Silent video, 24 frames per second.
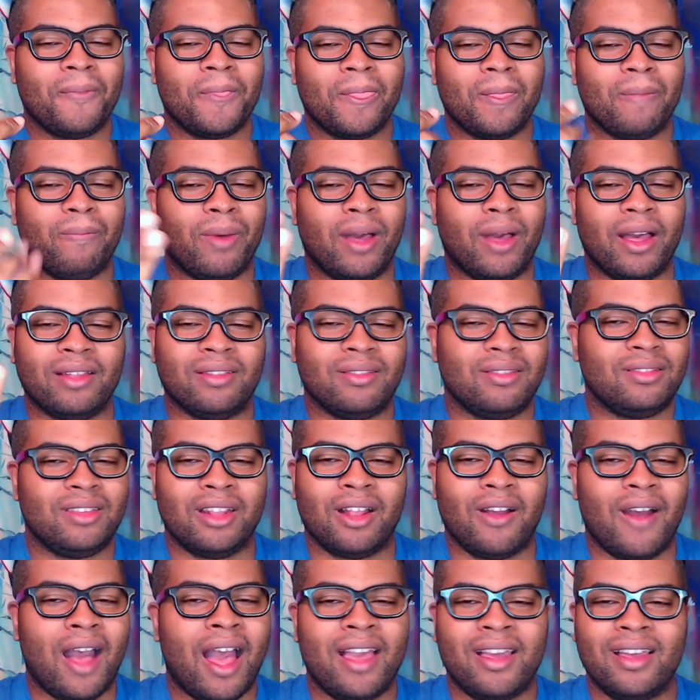But, you
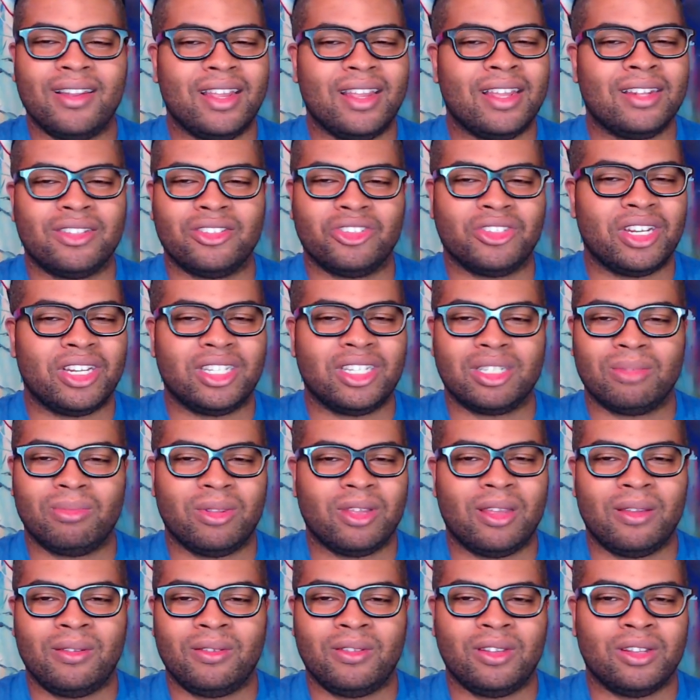know, I could
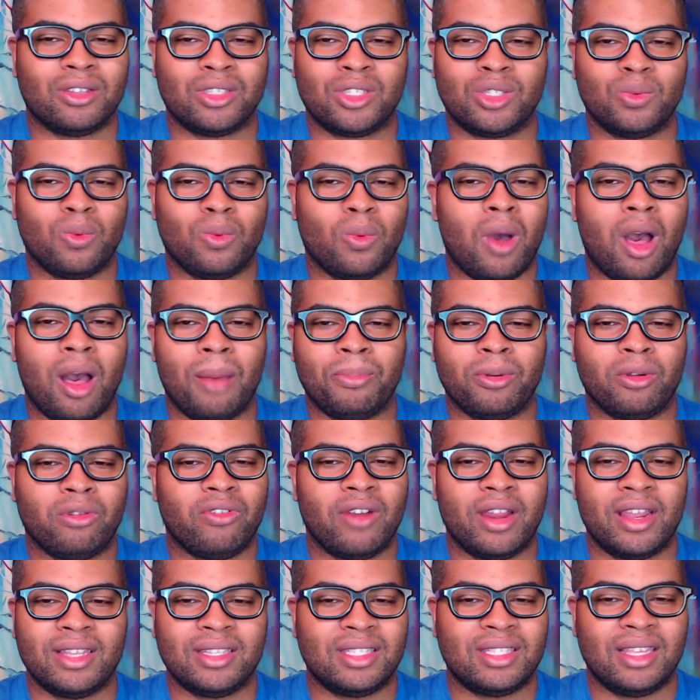interchangeably, you know, swap
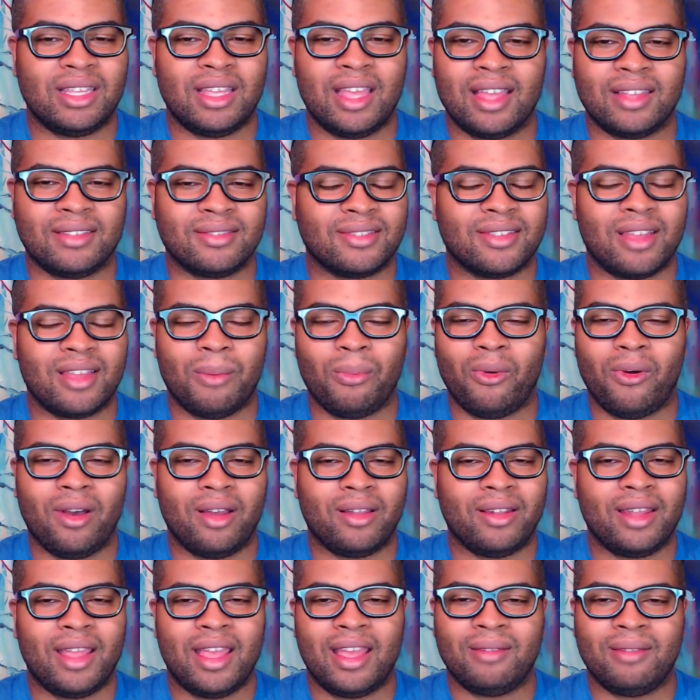Crazy and
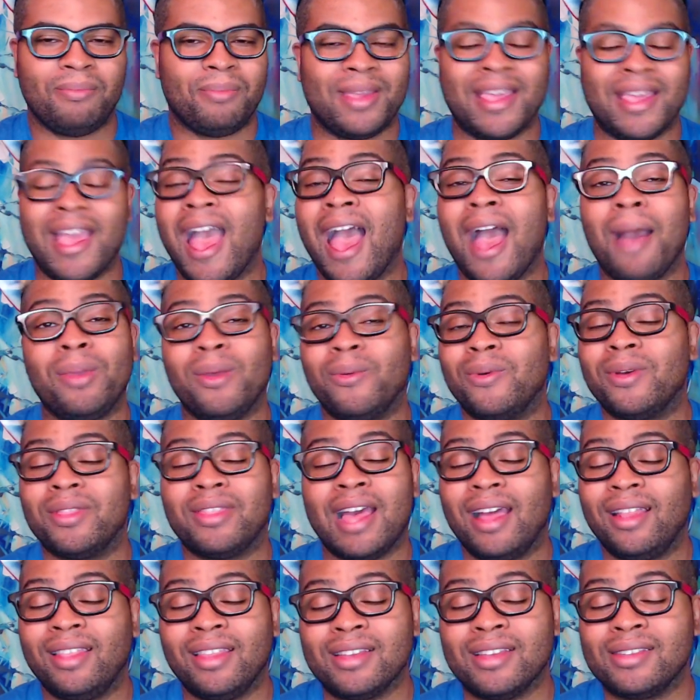Someone and be happy with
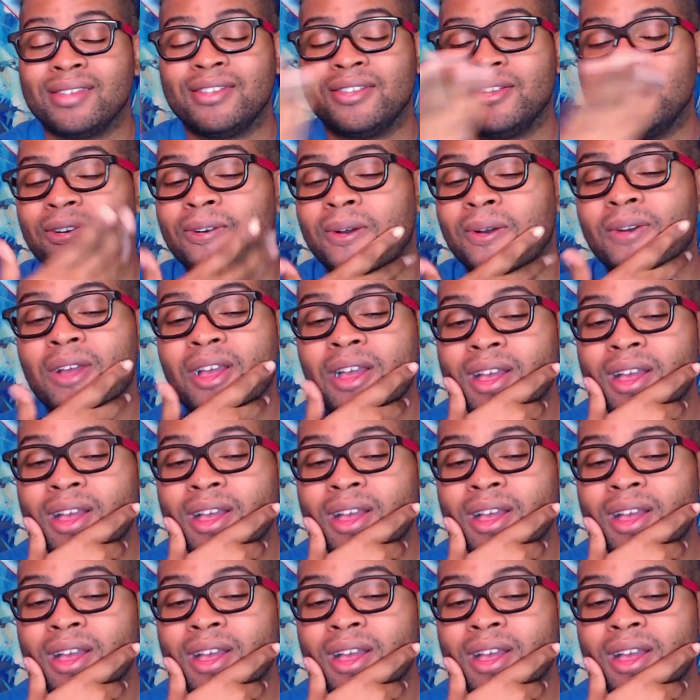that list too.